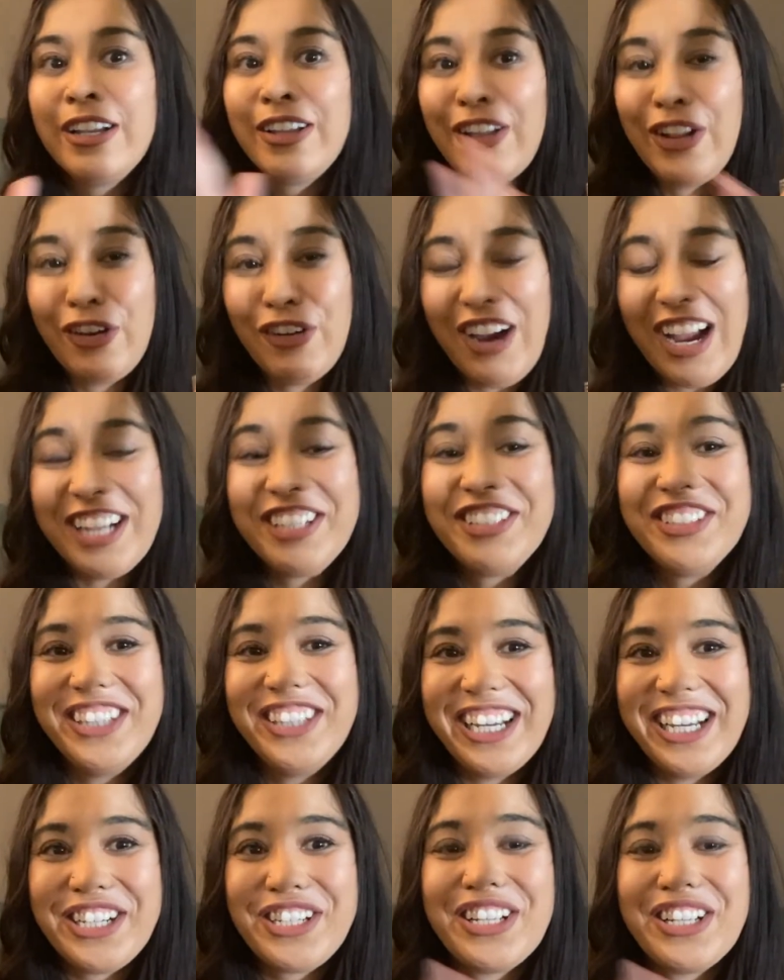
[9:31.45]

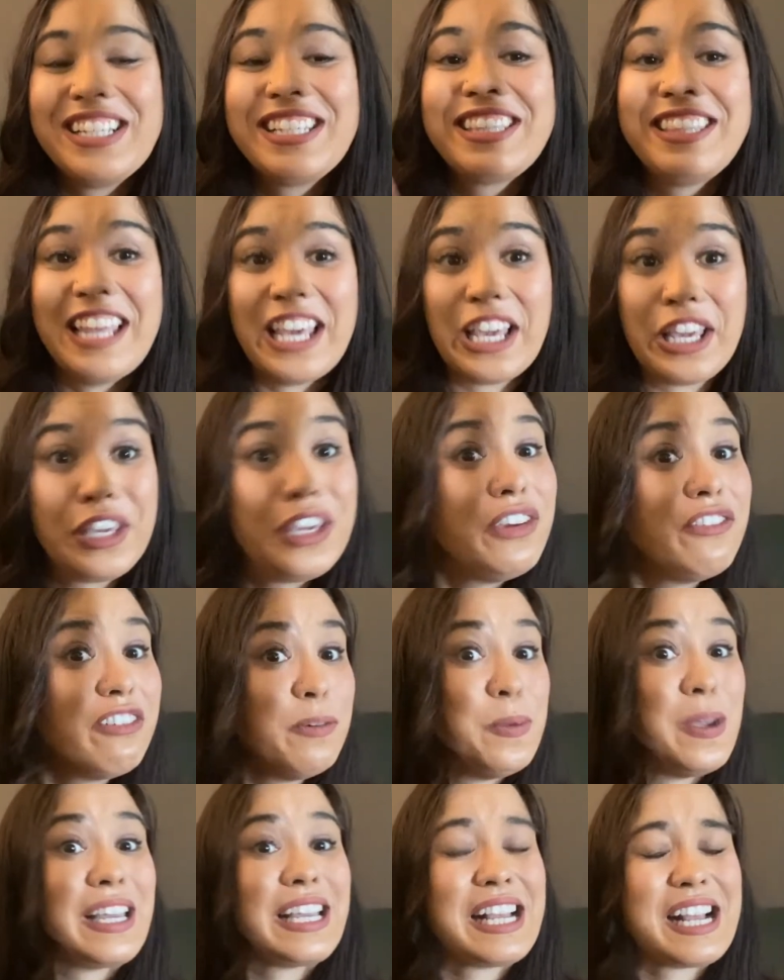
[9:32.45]
Congratulations. Thank you
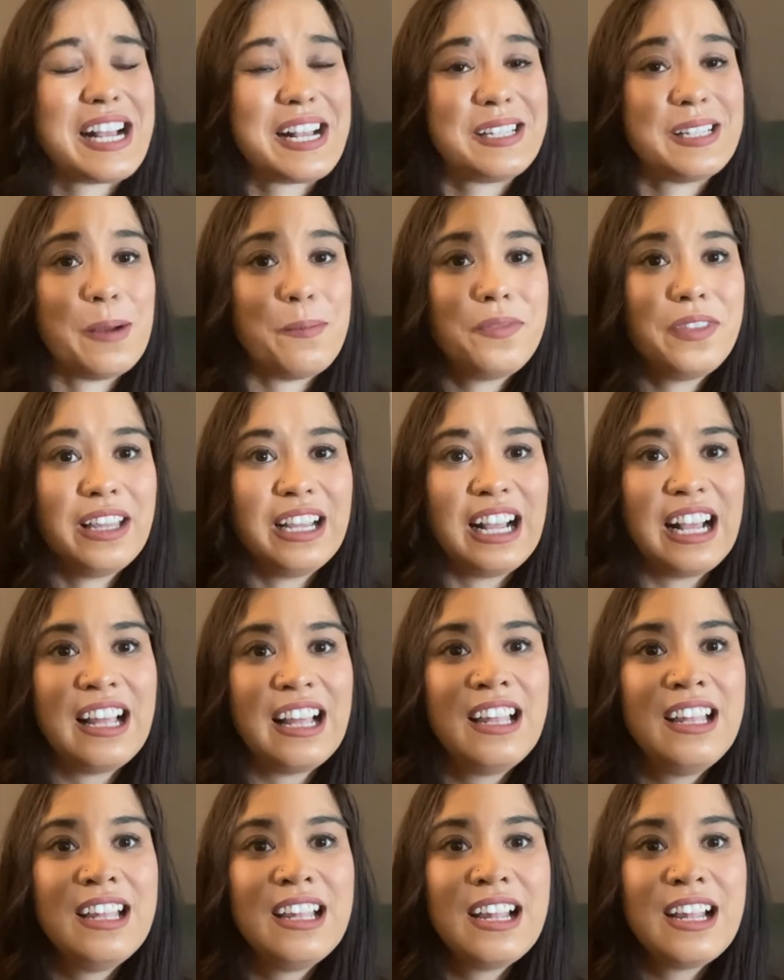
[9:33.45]
for making
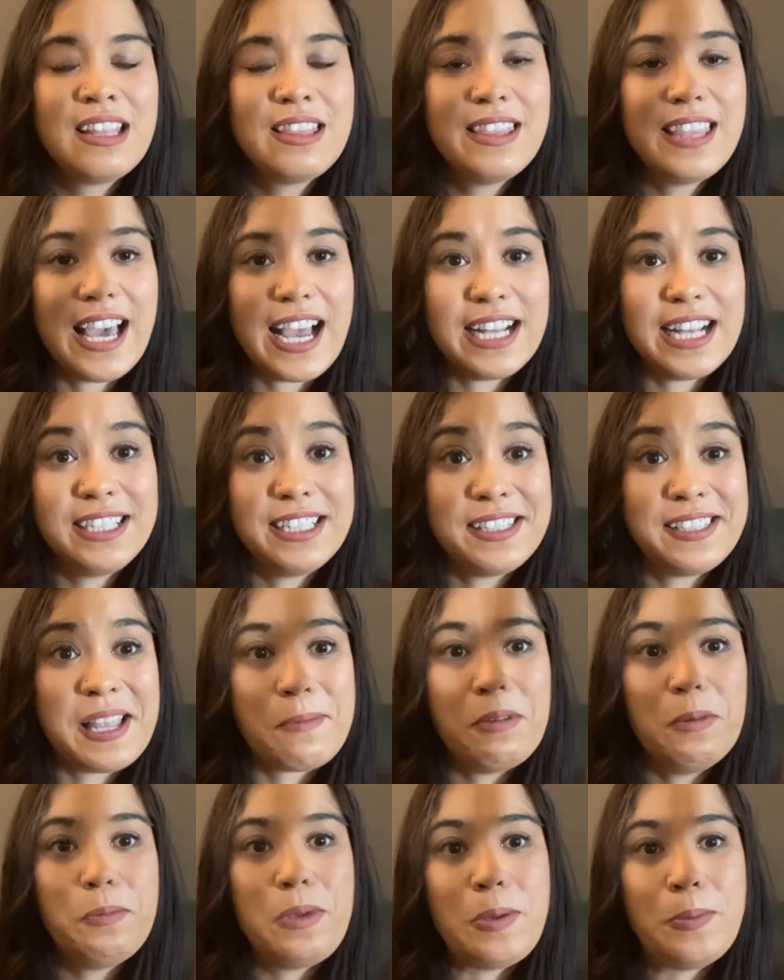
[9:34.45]
something that
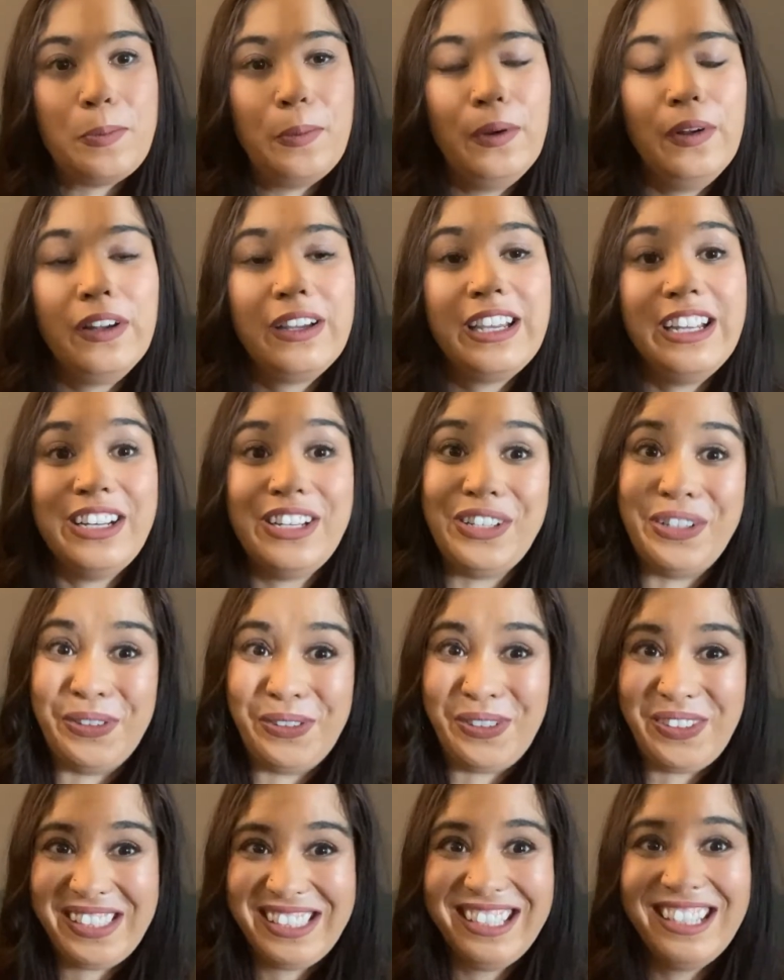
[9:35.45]
disabled people can
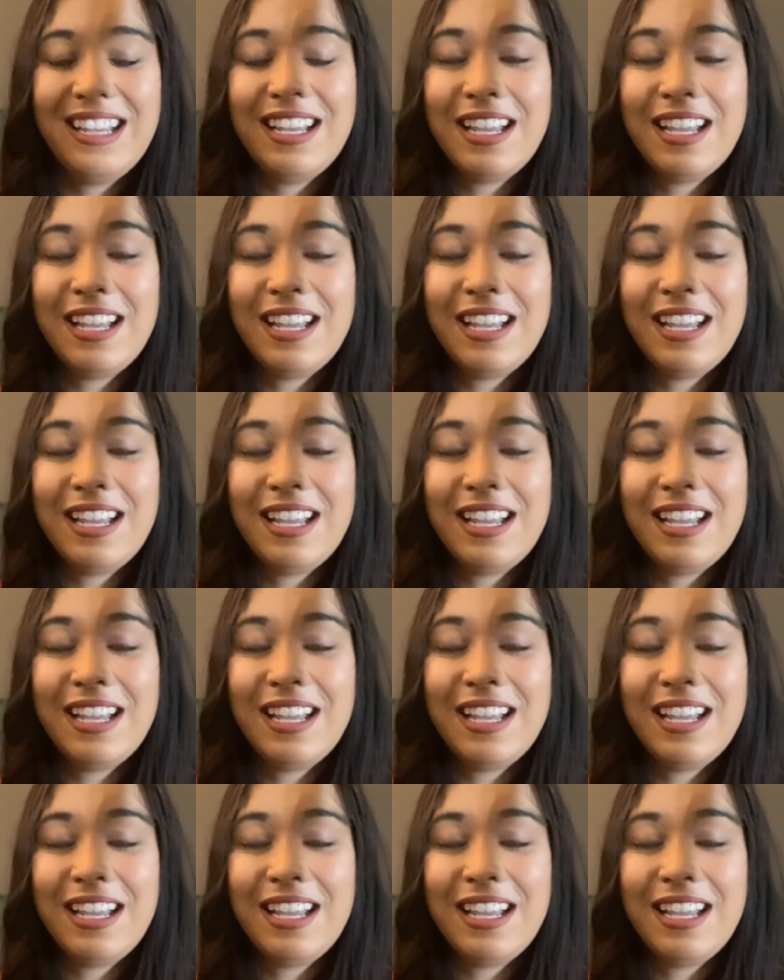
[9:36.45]
use.